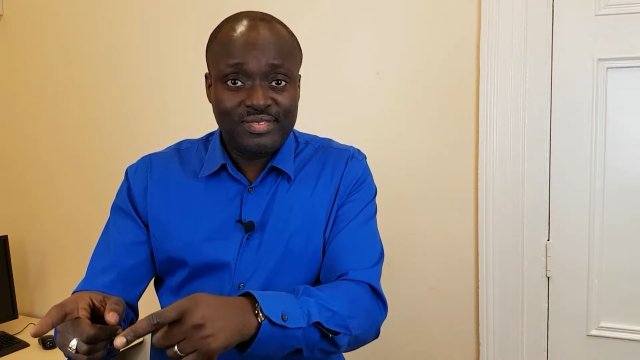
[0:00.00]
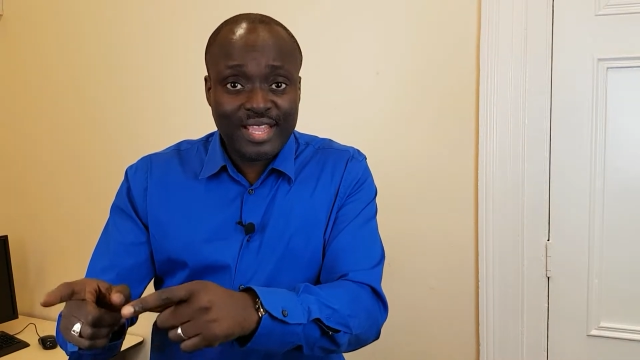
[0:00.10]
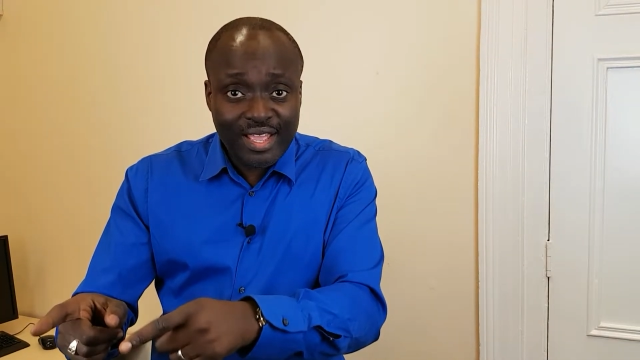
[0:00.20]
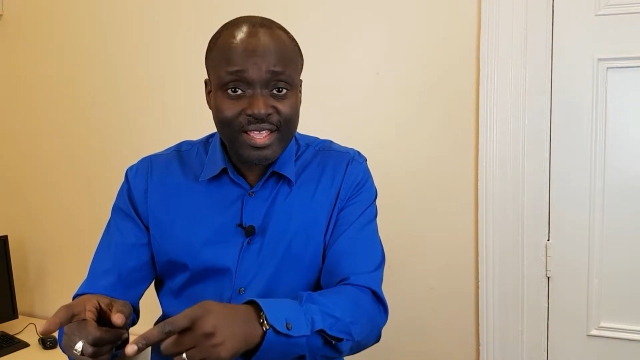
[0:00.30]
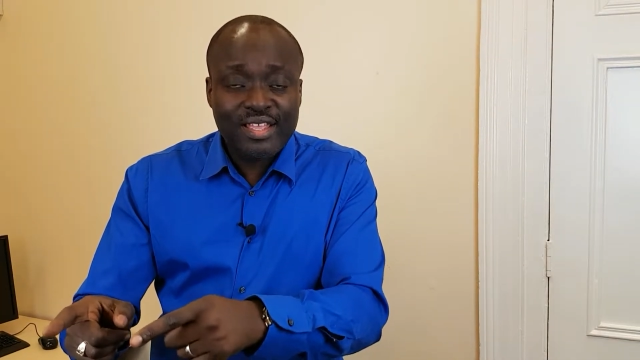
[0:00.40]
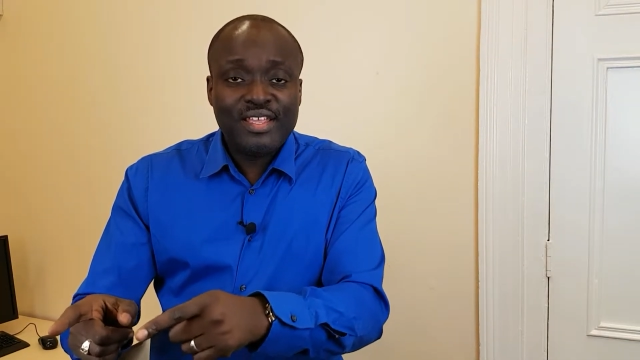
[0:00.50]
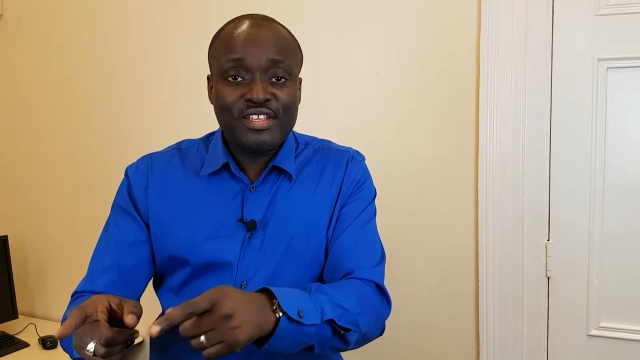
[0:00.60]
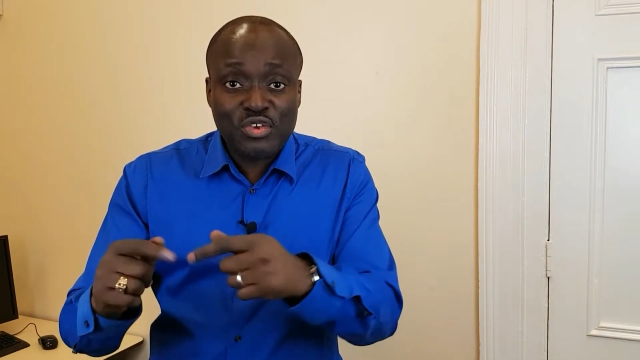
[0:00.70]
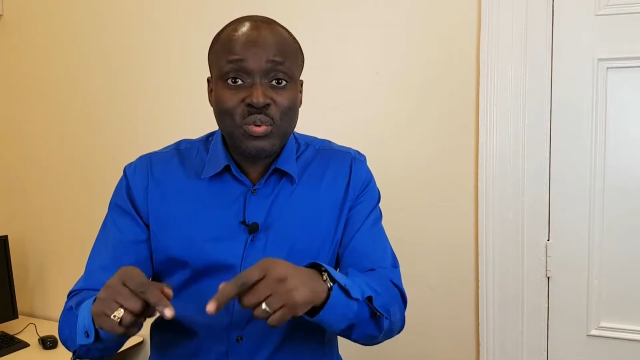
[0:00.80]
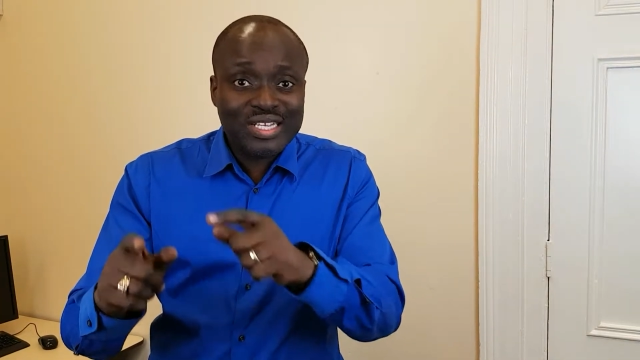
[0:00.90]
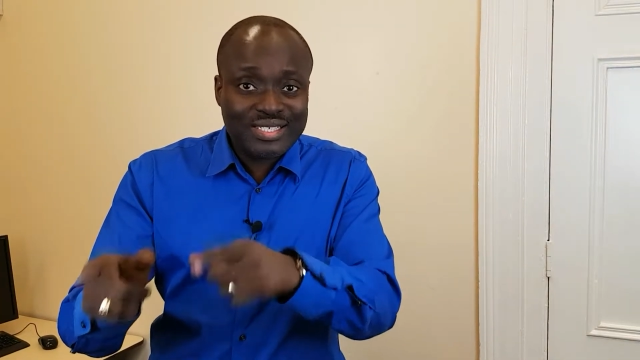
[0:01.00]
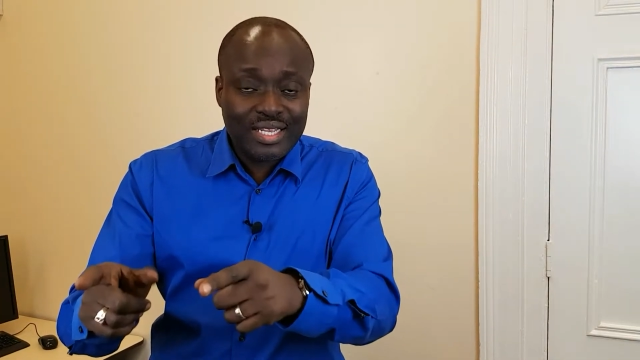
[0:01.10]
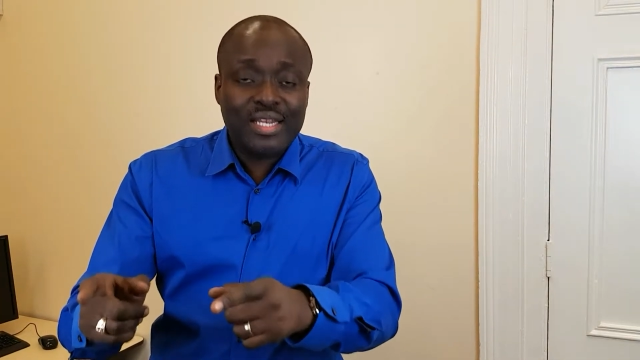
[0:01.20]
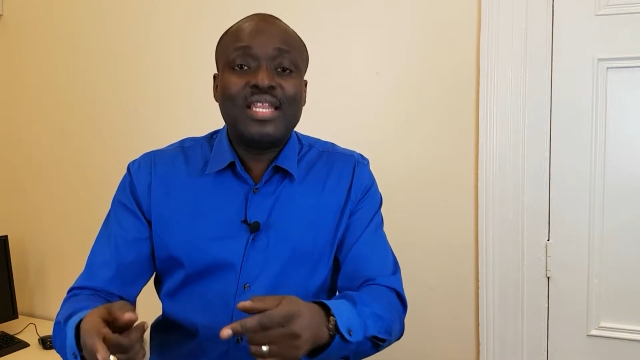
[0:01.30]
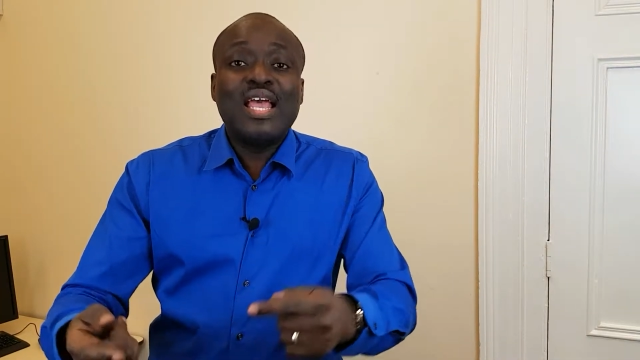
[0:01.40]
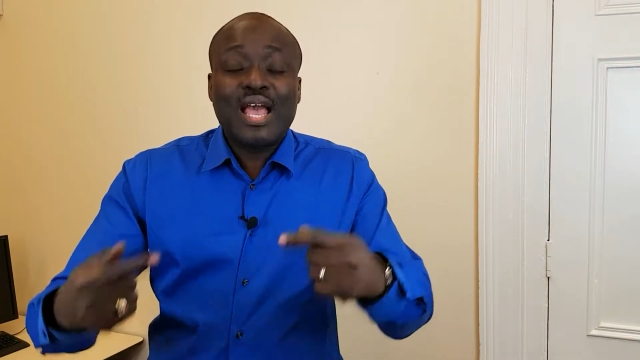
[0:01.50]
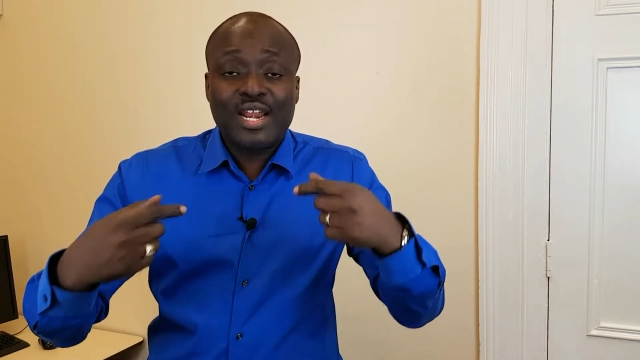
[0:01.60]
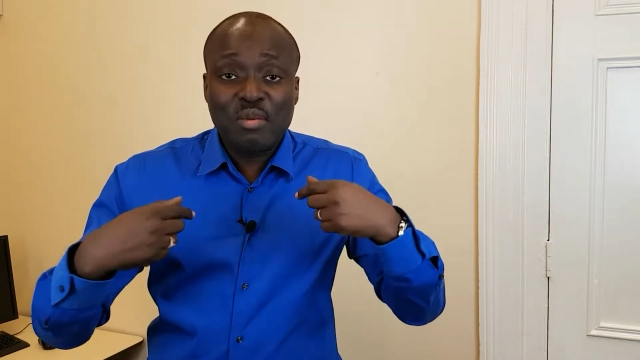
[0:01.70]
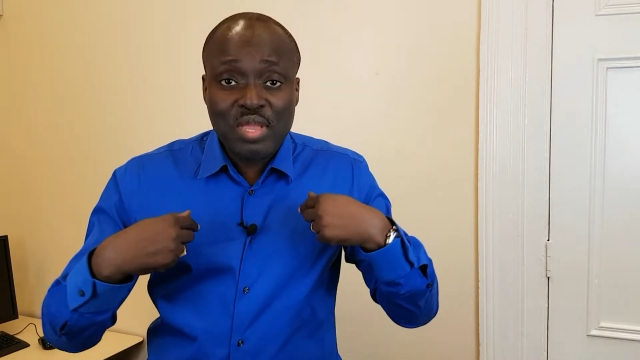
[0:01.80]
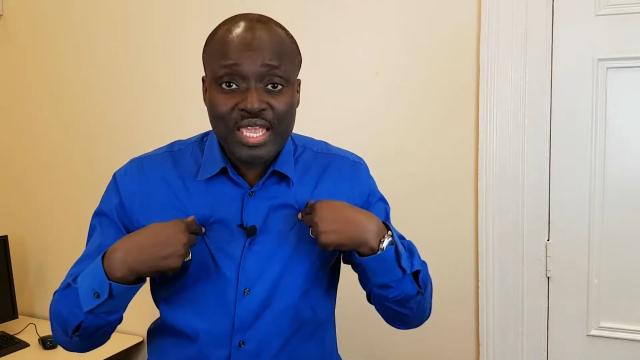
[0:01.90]
Yeah, you are selling,
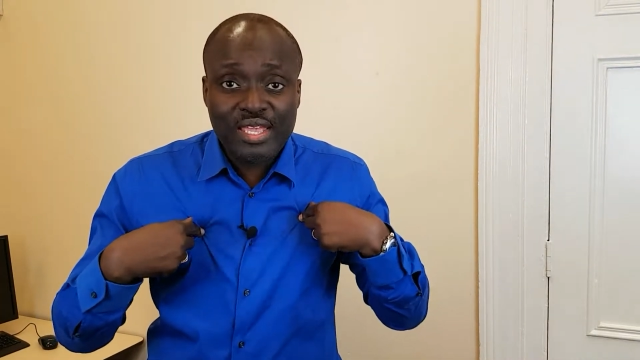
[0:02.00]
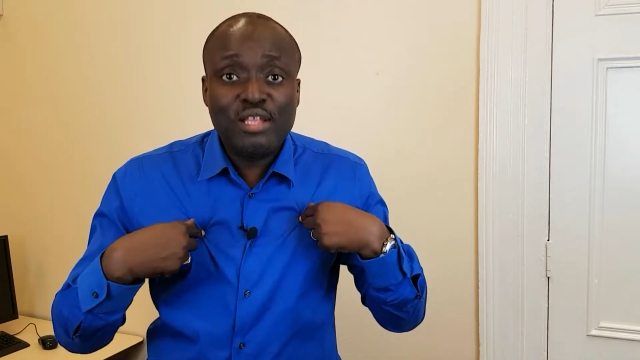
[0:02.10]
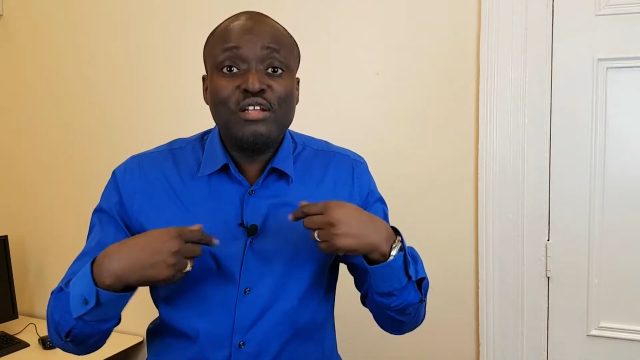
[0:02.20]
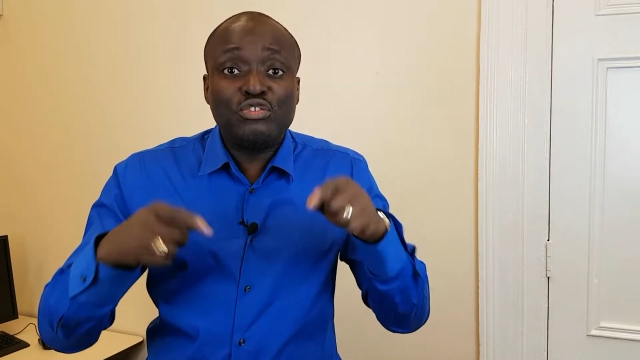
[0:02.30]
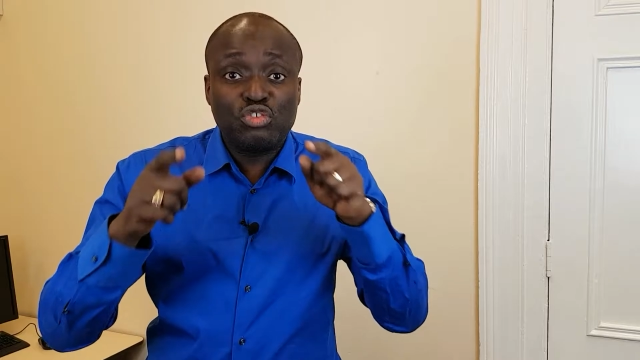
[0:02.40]
and I'm here